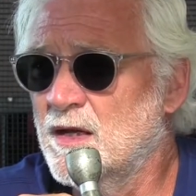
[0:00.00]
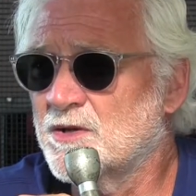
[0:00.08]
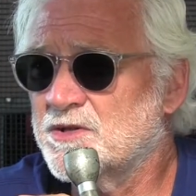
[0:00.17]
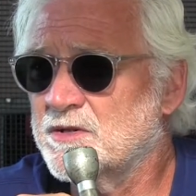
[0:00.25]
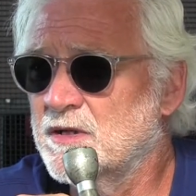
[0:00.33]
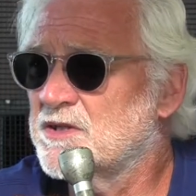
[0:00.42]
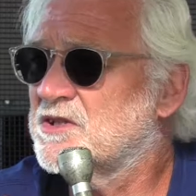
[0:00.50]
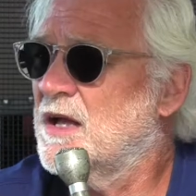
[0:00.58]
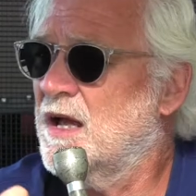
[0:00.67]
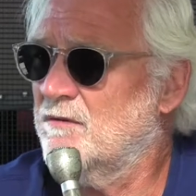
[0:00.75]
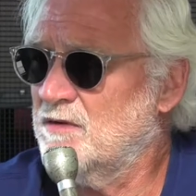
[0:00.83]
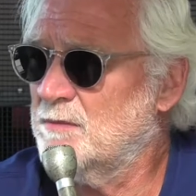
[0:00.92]
is is to
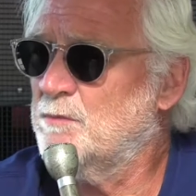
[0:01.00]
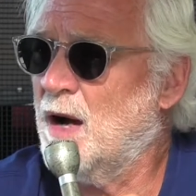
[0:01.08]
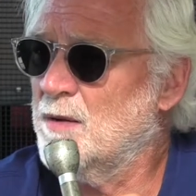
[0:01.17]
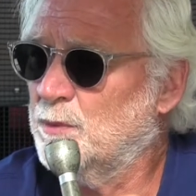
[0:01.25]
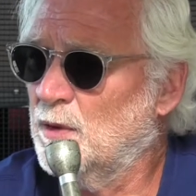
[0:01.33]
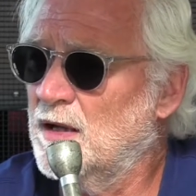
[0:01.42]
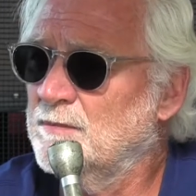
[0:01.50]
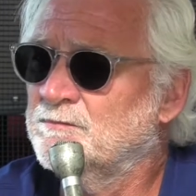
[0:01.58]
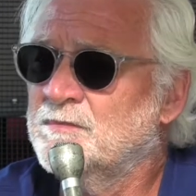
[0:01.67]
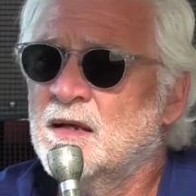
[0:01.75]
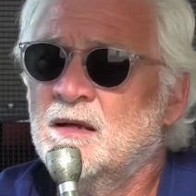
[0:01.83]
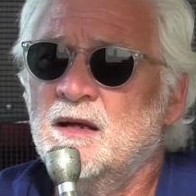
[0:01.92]
have that byplay.
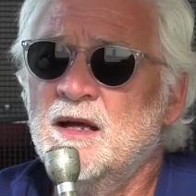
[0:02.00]
Right.